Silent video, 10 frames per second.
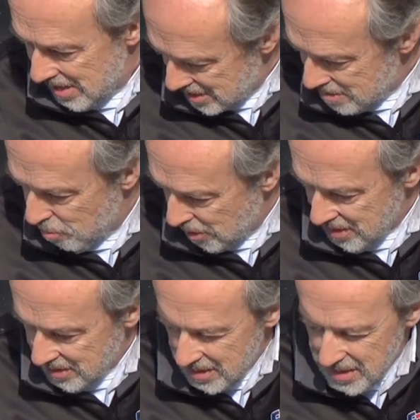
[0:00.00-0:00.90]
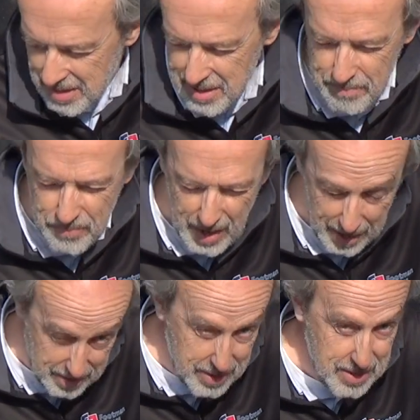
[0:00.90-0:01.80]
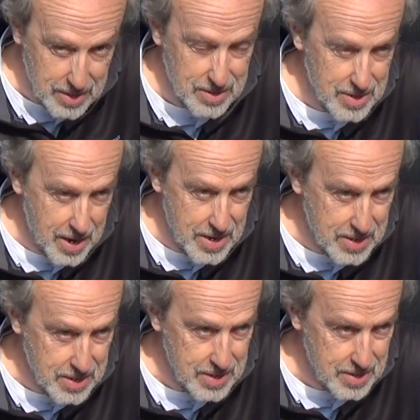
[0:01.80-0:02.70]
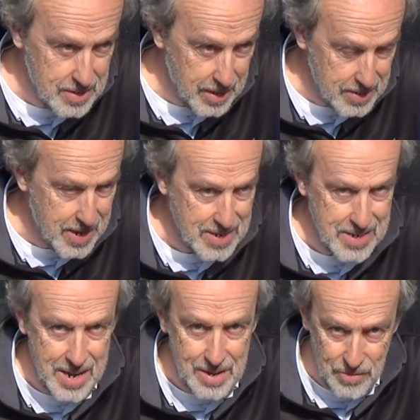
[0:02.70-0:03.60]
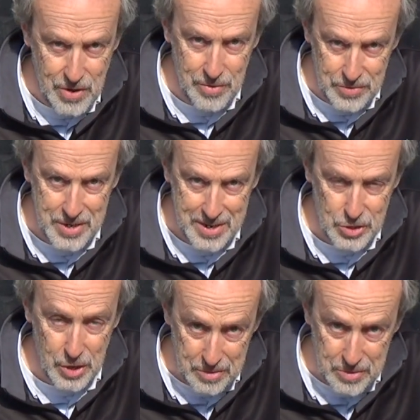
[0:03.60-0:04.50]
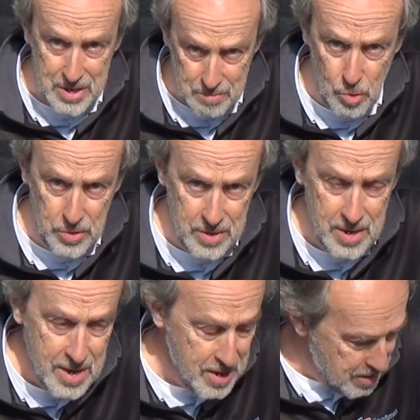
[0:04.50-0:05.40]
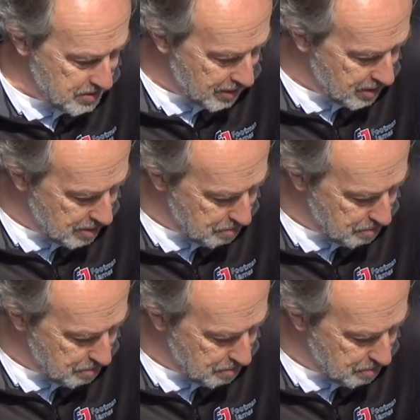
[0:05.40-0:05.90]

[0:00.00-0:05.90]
He won it in, I think it's 1988 for Honda, so he'd won Dakar